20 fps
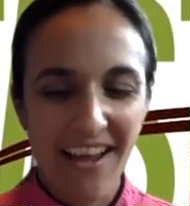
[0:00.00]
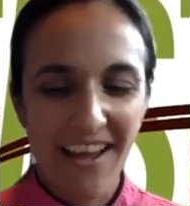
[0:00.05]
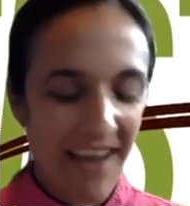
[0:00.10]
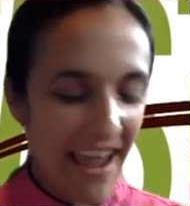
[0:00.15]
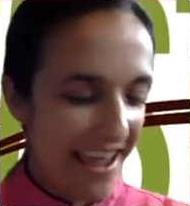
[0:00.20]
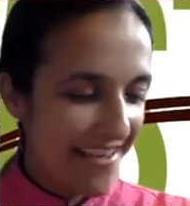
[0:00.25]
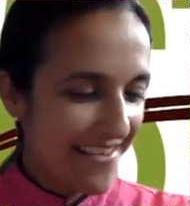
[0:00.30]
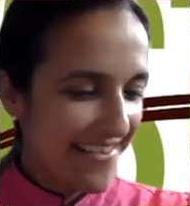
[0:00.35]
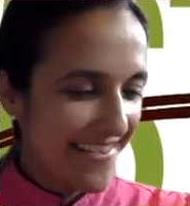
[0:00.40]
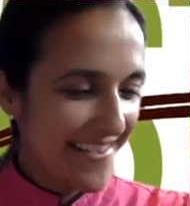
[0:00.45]

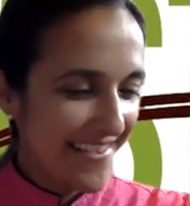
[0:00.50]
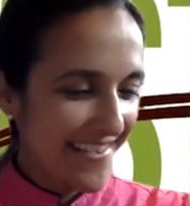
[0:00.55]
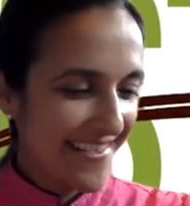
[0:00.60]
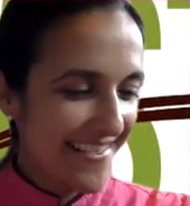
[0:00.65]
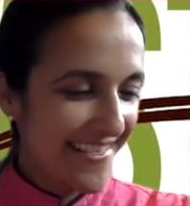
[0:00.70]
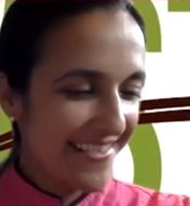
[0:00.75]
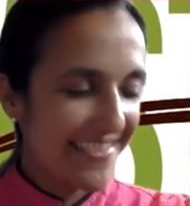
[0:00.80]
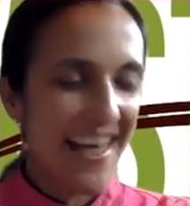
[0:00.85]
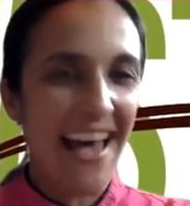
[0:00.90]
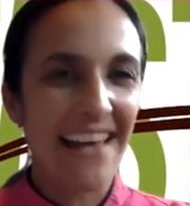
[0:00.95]
Okay,
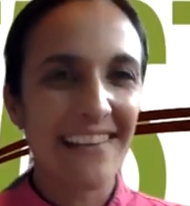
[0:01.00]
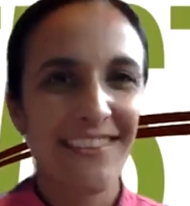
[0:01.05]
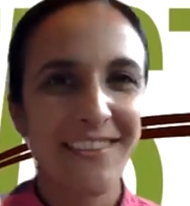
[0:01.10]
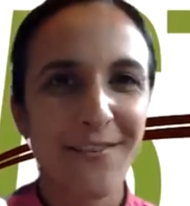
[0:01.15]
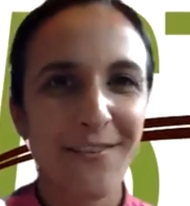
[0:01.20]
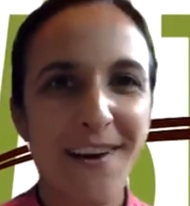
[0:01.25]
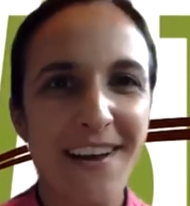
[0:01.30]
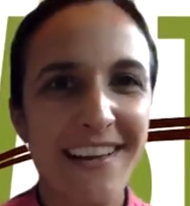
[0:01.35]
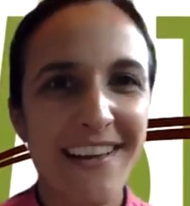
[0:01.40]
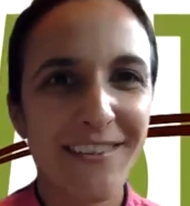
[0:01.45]
last
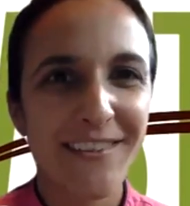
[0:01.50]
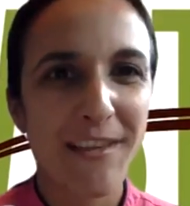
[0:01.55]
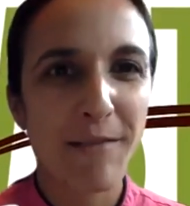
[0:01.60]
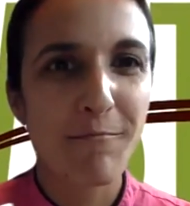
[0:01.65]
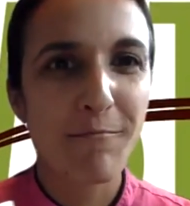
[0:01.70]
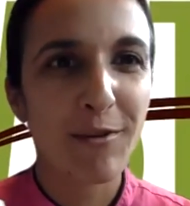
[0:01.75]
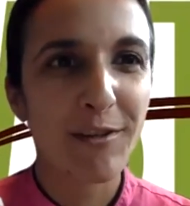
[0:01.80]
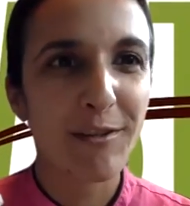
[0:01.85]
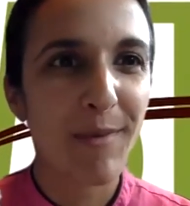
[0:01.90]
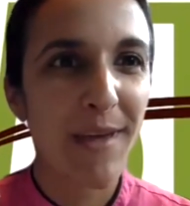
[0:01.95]
one, so then
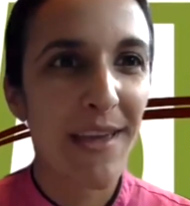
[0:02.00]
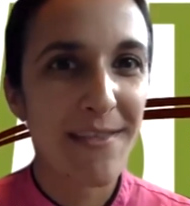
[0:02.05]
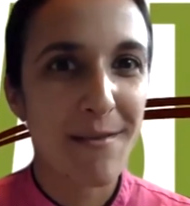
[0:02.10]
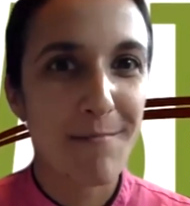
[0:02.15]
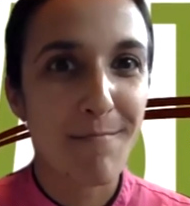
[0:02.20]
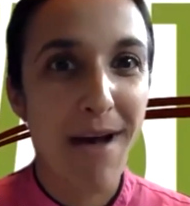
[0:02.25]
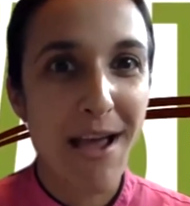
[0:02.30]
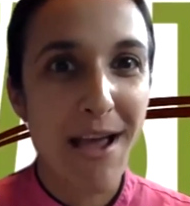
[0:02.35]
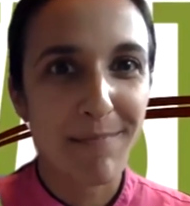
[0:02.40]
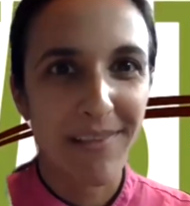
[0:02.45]
we'll explain the
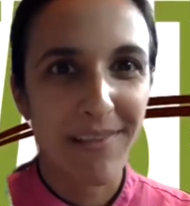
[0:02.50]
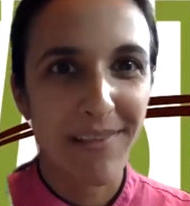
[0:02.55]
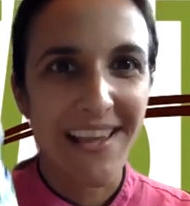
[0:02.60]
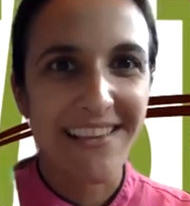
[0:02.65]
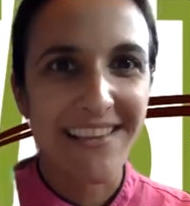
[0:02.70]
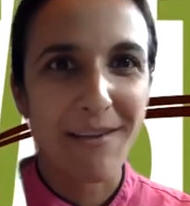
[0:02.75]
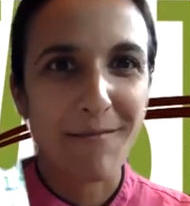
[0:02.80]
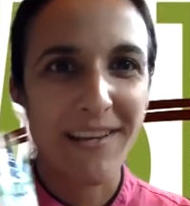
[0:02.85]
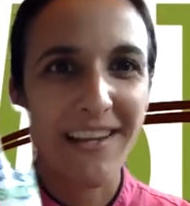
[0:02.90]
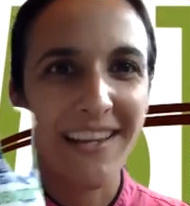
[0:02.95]
my
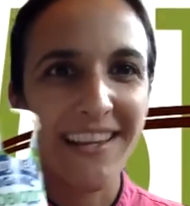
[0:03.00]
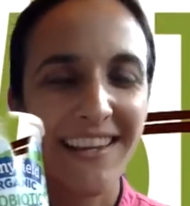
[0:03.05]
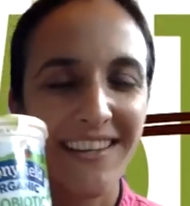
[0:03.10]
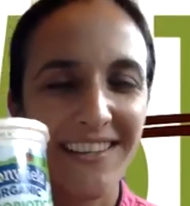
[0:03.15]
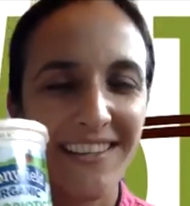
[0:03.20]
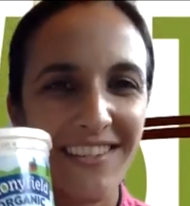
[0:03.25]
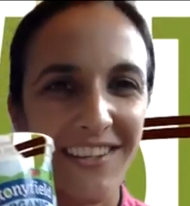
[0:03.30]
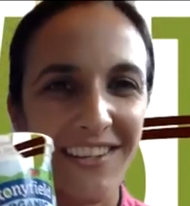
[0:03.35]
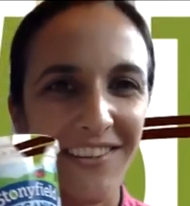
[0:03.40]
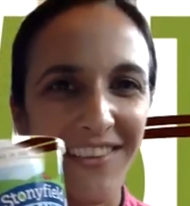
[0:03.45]
plate that we didn't get
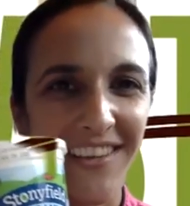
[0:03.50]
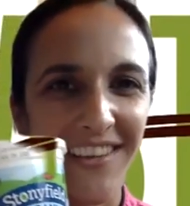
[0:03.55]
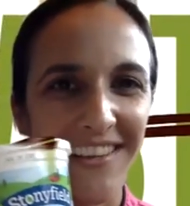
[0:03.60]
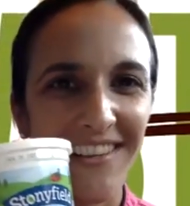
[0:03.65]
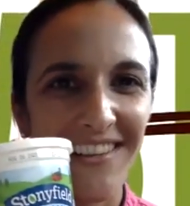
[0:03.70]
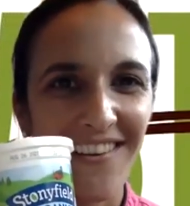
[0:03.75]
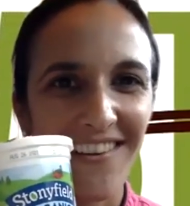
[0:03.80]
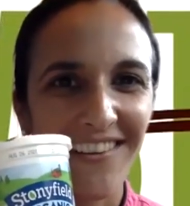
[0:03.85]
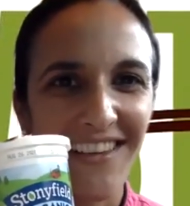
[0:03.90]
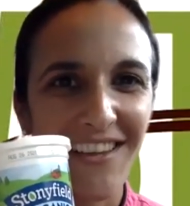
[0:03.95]
to that
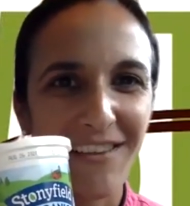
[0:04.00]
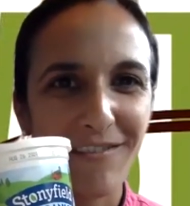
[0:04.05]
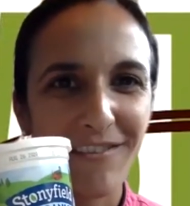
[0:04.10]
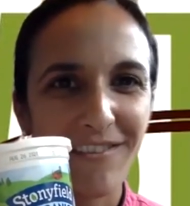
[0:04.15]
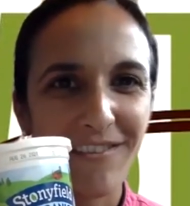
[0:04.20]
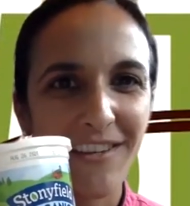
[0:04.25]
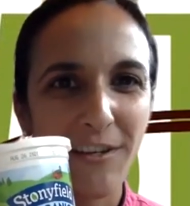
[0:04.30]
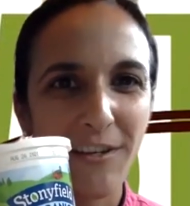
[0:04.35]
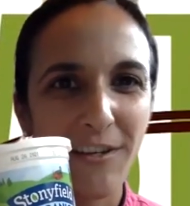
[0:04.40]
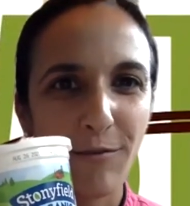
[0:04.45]
y'all get
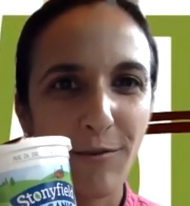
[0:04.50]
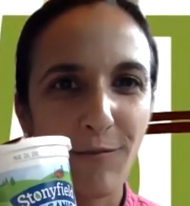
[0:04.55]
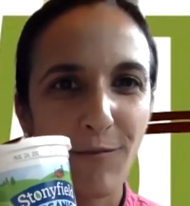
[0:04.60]
to do